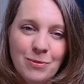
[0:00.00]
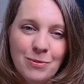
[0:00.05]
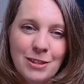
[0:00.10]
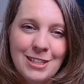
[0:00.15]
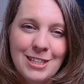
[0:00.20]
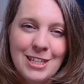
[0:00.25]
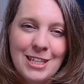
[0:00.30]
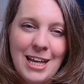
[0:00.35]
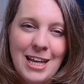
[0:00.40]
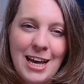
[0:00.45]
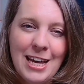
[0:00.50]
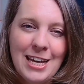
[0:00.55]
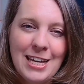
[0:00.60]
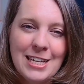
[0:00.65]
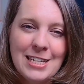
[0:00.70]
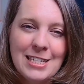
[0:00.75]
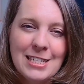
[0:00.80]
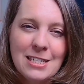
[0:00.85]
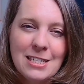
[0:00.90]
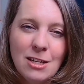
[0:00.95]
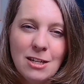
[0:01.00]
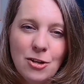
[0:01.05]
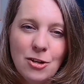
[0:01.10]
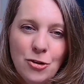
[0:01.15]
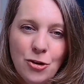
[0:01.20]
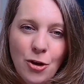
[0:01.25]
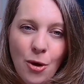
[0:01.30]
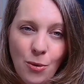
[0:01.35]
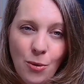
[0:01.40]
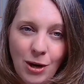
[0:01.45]
So that is
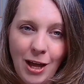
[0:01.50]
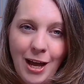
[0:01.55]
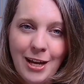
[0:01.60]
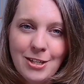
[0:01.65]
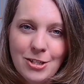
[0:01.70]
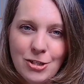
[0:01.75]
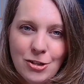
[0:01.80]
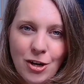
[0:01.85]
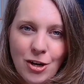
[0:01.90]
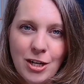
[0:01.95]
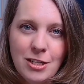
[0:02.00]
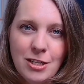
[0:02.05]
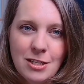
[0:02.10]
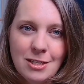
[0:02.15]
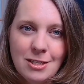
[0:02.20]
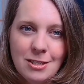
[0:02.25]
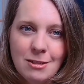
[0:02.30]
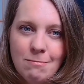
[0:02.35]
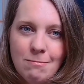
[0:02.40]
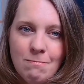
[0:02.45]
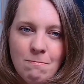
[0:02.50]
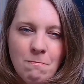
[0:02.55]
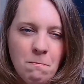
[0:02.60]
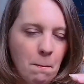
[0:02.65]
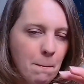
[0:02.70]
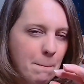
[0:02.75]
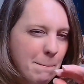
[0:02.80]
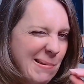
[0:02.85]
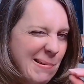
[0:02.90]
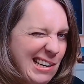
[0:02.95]
know, like, trust
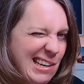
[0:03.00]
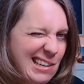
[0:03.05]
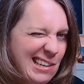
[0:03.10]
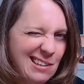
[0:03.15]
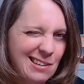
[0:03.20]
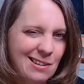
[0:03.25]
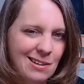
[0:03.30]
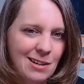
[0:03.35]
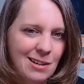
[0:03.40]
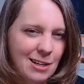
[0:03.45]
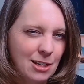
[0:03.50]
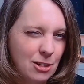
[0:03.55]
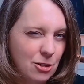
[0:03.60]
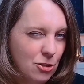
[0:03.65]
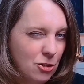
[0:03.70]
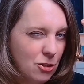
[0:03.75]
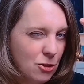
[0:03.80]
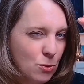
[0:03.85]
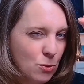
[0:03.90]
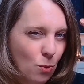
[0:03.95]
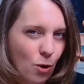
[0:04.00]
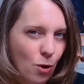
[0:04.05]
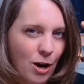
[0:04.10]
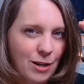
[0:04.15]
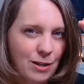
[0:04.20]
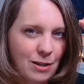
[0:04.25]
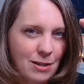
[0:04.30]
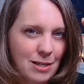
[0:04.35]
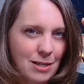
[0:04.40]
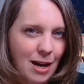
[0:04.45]
is just
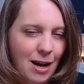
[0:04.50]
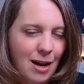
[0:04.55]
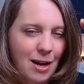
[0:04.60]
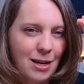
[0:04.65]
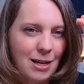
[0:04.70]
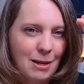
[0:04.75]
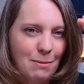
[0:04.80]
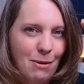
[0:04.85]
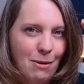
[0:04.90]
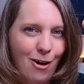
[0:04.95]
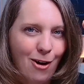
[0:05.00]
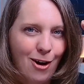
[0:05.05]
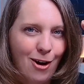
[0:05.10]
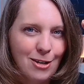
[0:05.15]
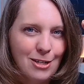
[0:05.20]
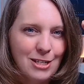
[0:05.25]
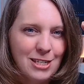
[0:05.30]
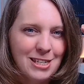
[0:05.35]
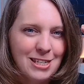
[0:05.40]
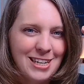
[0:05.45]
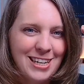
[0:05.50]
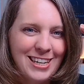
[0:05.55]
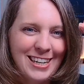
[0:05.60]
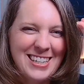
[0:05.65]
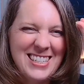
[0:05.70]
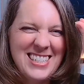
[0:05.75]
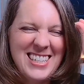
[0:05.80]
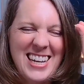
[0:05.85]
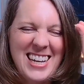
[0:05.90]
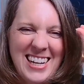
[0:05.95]
one tiny part.
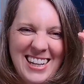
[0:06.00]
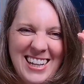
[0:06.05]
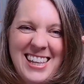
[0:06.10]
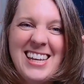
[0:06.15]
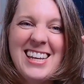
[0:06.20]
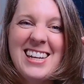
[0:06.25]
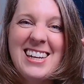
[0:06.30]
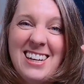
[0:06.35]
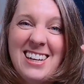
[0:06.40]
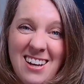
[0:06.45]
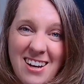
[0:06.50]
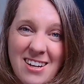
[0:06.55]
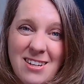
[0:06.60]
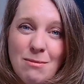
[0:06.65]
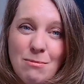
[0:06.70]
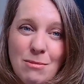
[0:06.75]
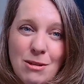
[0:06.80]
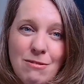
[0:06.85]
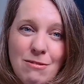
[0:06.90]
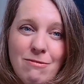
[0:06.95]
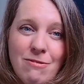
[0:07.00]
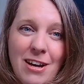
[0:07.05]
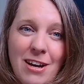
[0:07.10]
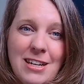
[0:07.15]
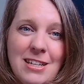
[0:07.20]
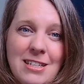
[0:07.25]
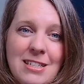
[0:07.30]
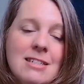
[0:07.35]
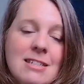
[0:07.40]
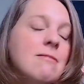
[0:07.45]
It's in the enlightenment
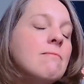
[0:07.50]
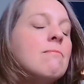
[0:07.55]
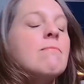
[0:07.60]
phase.